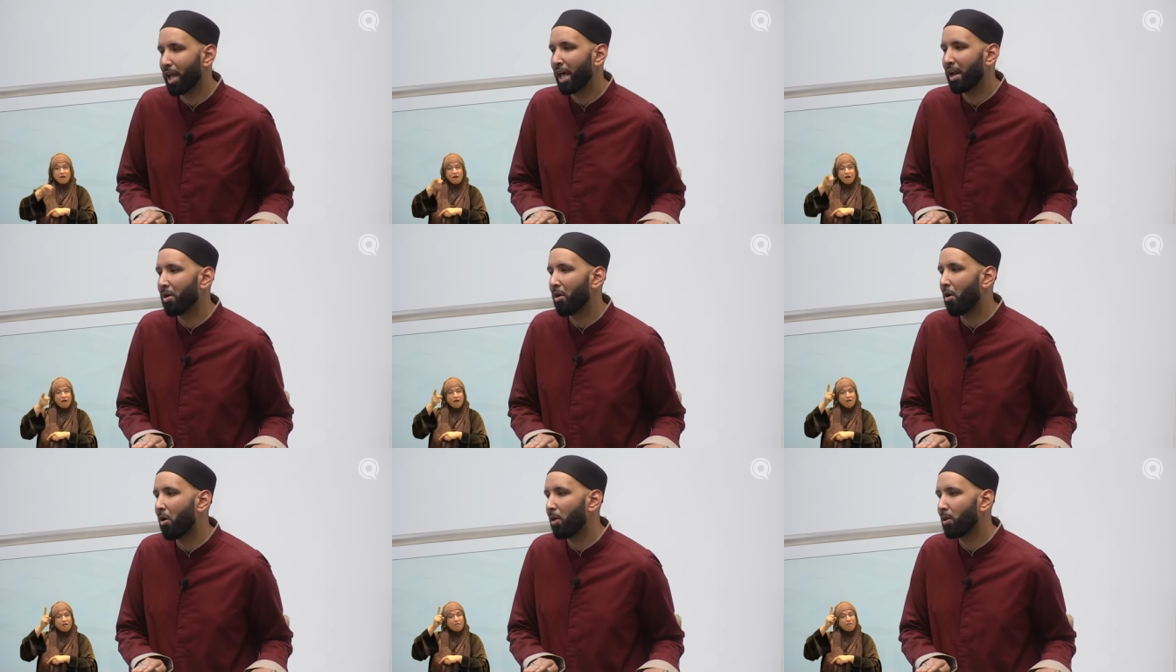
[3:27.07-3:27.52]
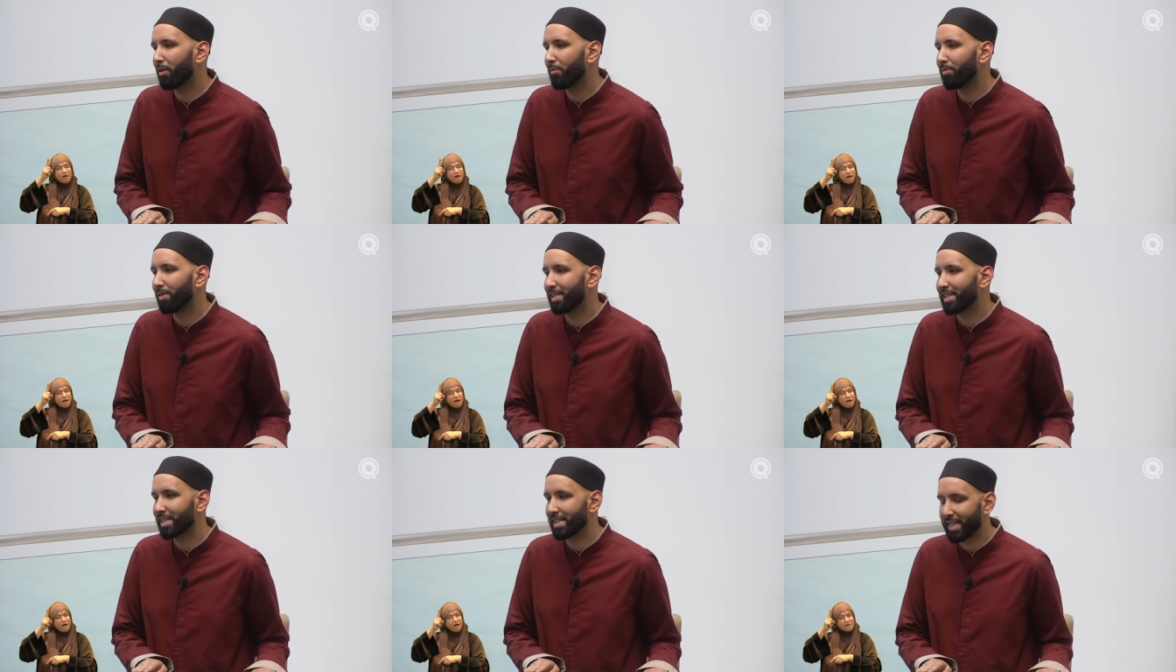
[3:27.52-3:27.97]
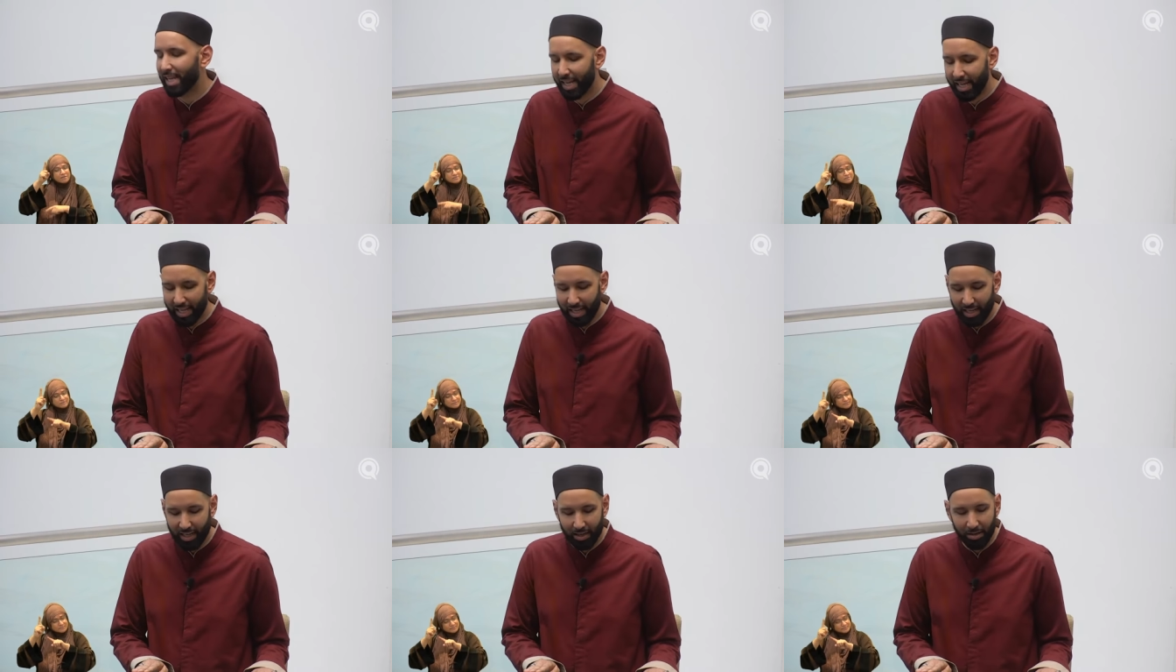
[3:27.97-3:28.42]
And all of us
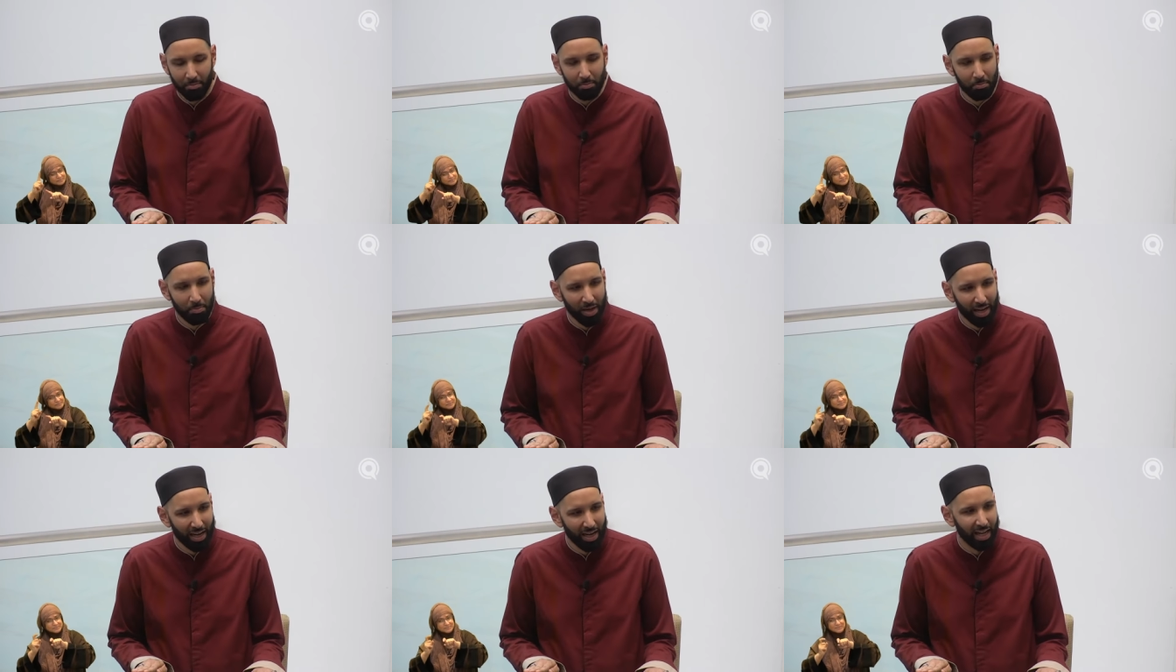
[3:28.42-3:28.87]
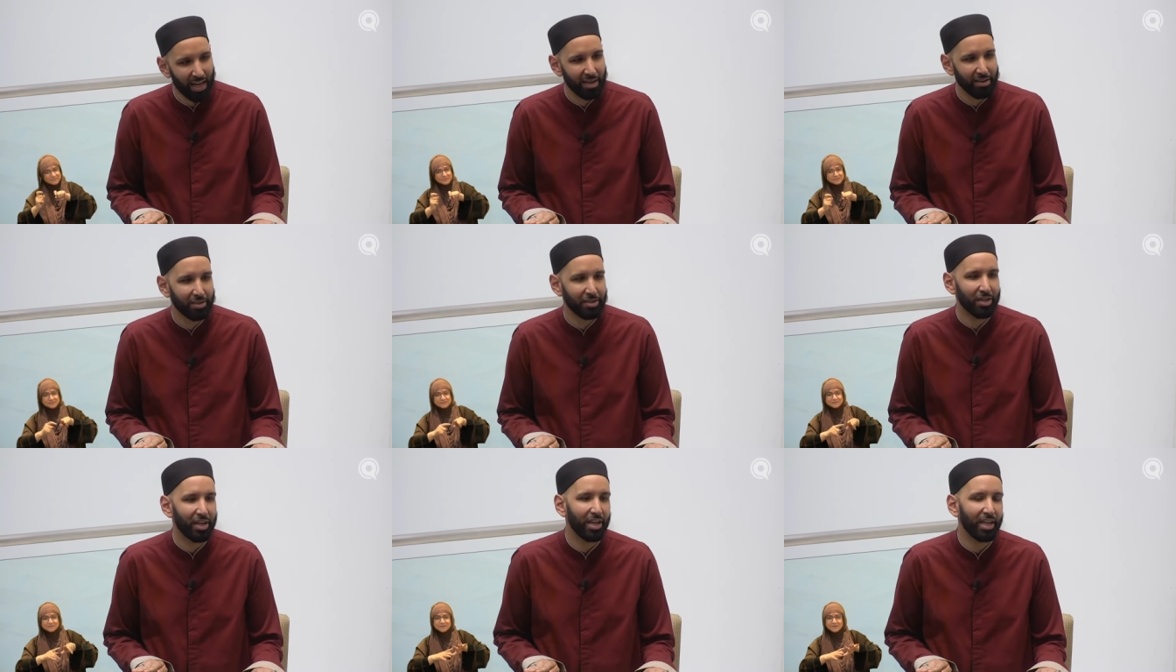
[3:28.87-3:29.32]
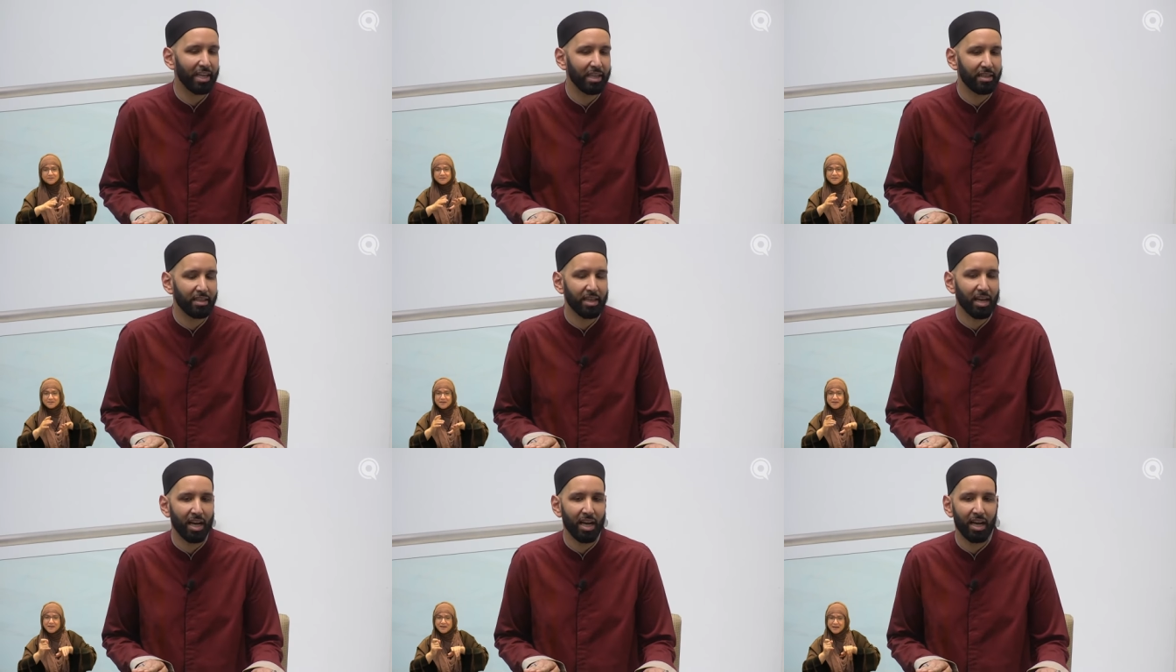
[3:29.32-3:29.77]
say, Bala
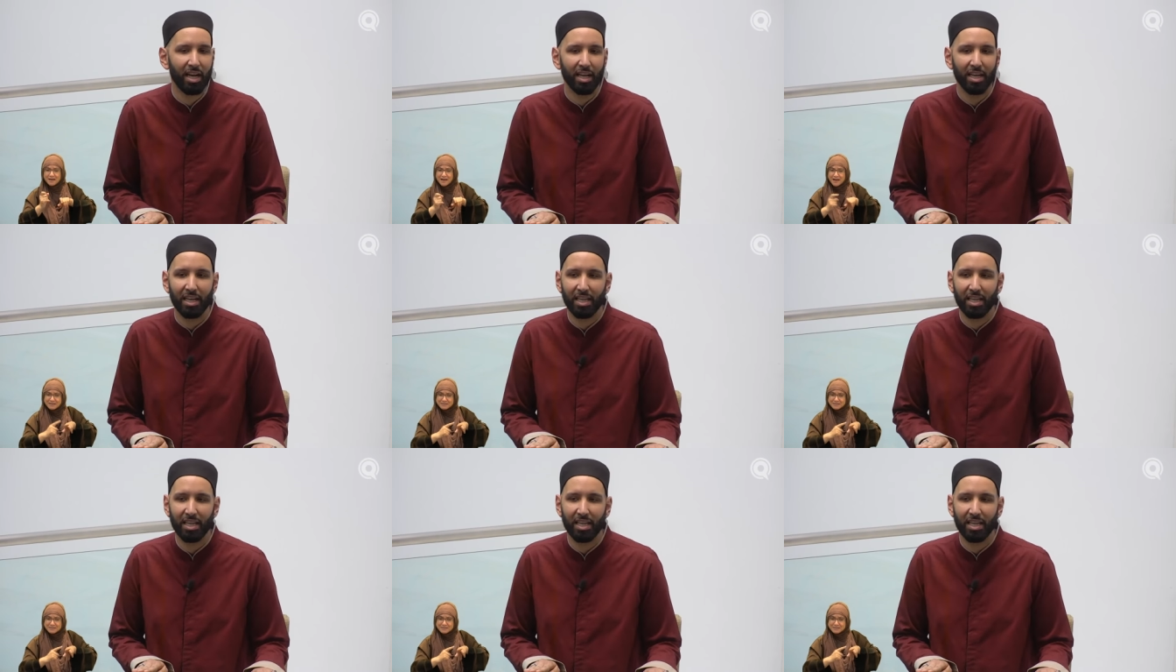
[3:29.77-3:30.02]
shahidna,